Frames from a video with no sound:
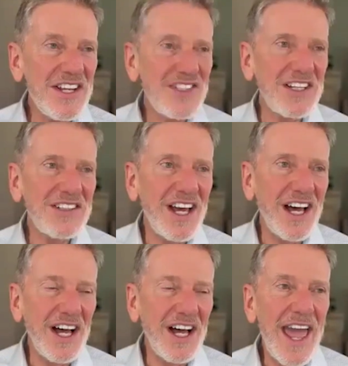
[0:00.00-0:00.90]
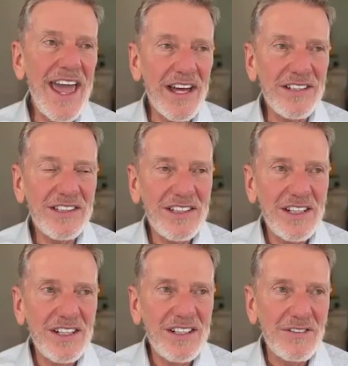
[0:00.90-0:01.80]
said, "And
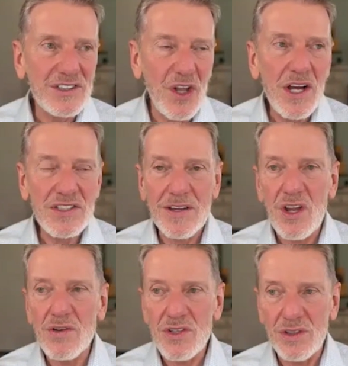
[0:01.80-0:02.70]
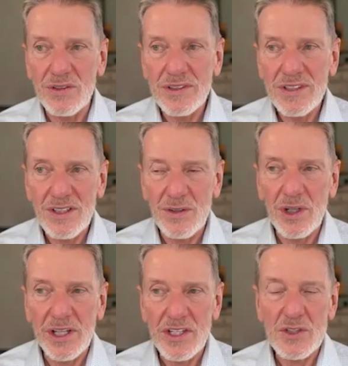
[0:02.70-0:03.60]
for as long as I've known you, you've
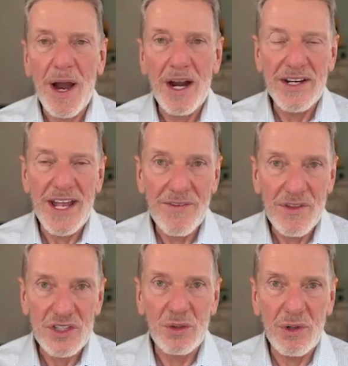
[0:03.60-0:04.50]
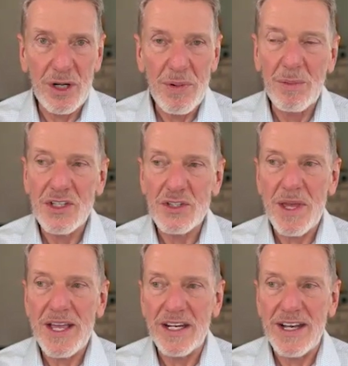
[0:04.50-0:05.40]
really aspired to have this career in public
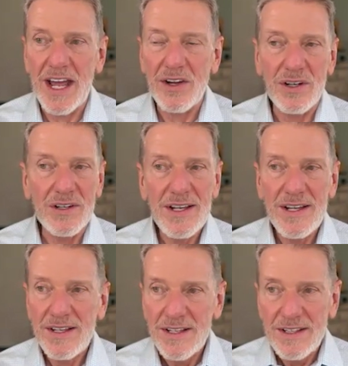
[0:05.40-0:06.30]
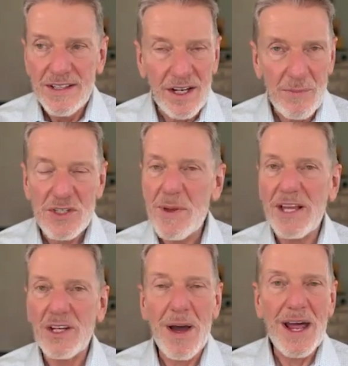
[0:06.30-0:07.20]
speaking, and now you're going to be
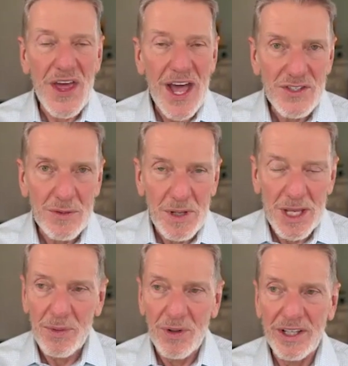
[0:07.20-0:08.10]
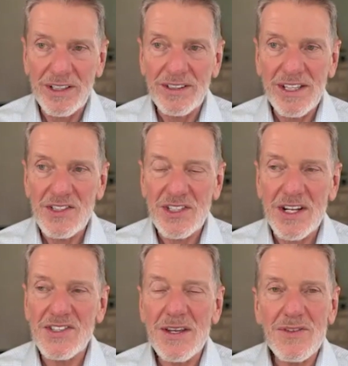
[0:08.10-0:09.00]
speaking to about 1,000 people." And he said,
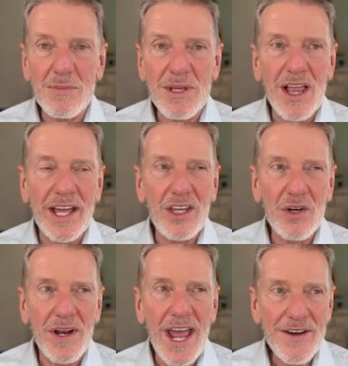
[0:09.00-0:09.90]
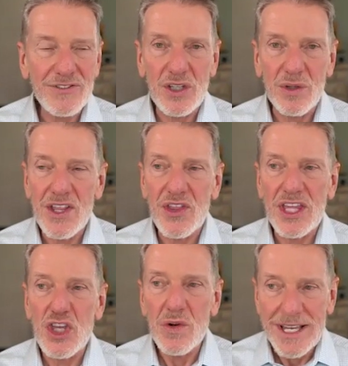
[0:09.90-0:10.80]
"It seems to me like you don't have to do
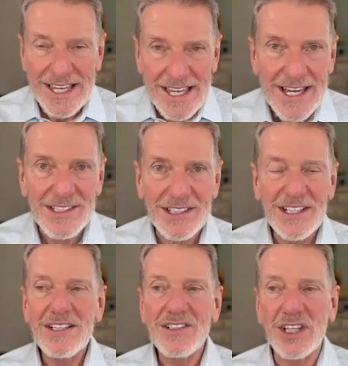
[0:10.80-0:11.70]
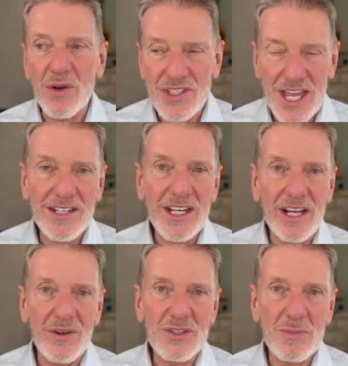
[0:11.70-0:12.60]
anything. You get to go to San
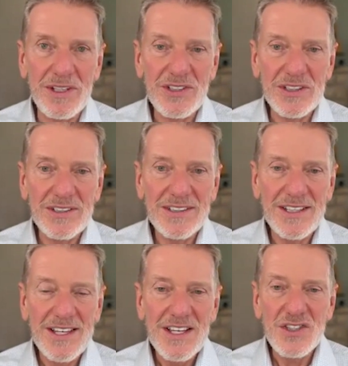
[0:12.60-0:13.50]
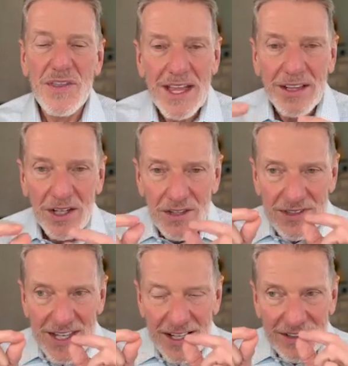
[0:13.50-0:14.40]
Diego to speak." So that
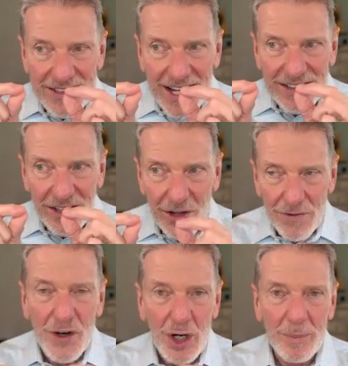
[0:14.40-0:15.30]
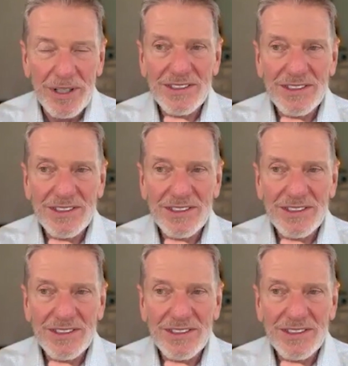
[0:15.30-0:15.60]
little verb